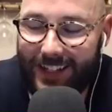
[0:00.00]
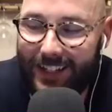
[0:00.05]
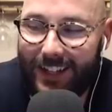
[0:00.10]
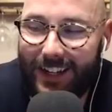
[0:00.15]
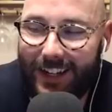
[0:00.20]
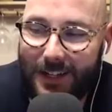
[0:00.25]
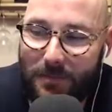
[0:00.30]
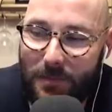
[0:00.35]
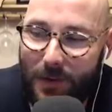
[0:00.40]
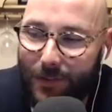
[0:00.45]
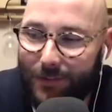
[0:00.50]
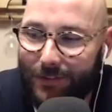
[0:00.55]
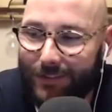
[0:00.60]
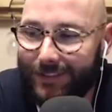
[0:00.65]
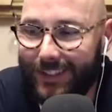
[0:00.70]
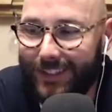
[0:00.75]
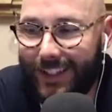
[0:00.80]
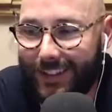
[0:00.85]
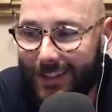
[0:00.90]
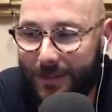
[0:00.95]
your head above
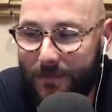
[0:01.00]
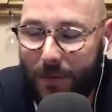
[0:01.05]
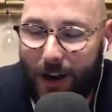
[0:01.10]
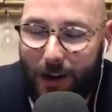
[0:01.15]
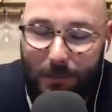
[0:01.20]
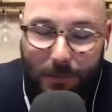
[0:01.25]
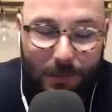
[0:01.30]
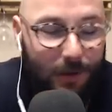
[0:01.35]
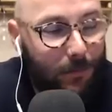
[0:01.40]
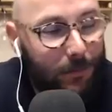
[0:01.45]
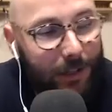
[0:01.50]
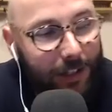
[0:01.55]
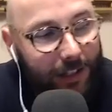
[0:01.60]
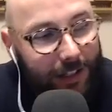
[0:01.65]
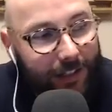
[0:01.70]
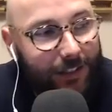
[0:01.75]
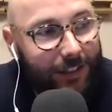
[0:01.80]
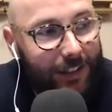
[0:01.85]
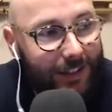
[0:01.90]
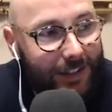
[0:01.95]
like the parapet and be
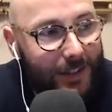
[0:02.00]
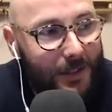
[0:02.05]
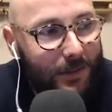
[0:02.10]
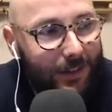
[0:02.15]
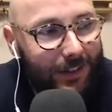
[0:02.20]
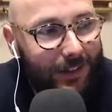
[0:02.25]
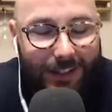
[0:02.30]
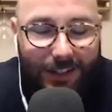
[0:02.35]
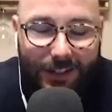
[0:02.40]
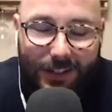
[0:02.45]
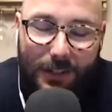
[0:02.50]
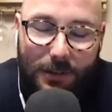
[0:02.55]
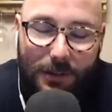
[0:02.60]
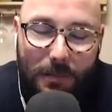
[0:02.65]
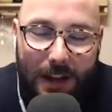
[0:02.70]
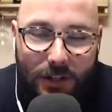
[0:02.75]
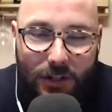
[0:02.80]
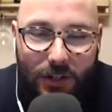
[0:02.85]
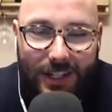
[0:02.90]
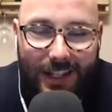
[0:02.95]
like, this is because you
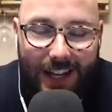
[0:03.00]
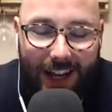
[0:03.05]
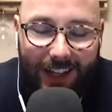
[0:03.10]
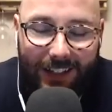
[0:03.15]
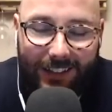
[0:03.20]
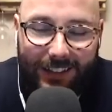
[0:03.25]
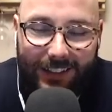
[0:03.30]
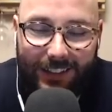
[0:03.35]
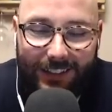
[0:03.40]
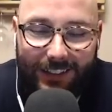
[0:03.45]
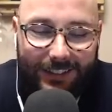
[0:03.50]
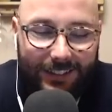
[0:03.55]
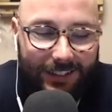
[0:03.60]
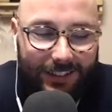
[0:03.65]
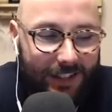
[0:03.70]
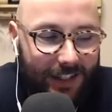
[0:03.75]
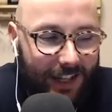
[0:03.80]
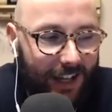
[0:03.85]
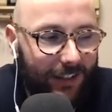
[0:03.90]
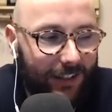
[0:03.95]
mentioned it earlier.
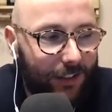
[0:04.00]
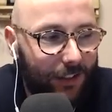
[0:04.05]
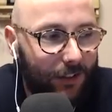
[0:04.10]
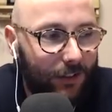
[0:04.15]
You said,